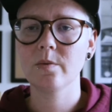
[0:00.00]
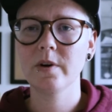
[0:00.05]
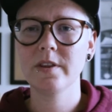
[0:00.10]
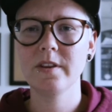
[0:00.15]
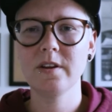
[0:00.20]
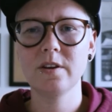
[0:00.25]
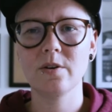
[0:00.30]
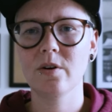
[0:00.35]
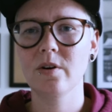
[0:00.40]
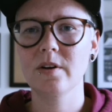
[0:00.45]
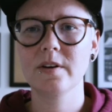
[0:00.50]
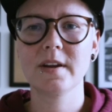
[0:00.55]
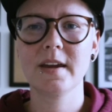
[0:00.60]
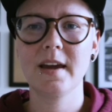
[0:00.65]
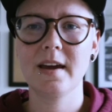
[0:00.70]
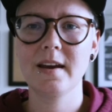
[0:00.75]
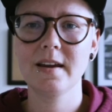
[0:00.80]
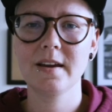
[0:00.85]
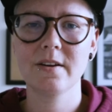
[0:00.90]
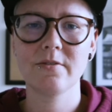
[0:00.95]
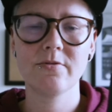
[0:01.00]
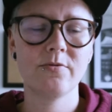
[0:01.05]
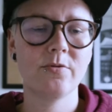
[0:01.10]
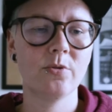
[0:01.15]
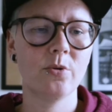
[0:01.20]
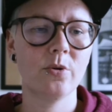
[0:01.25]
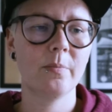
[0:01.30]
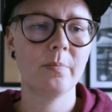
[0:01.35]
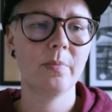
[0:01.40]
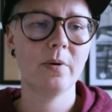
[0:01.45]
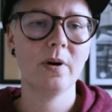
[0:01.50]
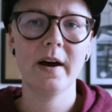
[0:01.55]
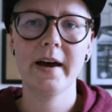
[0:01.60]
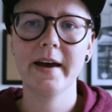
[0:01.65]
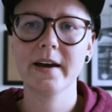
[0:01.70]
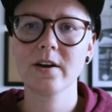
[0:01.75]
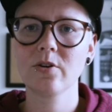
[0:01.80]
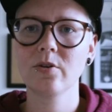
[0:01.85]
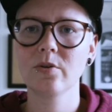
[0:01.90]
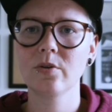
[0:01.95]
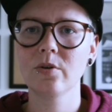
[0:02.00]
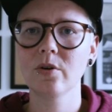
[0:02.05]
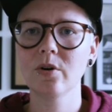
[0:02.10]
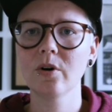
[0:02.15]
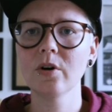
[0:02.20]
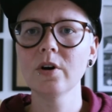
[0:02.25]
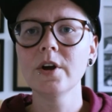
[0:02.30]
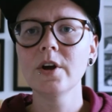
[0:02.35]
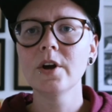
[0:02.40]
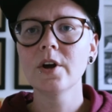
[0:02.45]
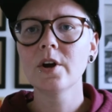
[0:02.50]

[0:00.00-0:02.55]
Whether you're getting it for the bike or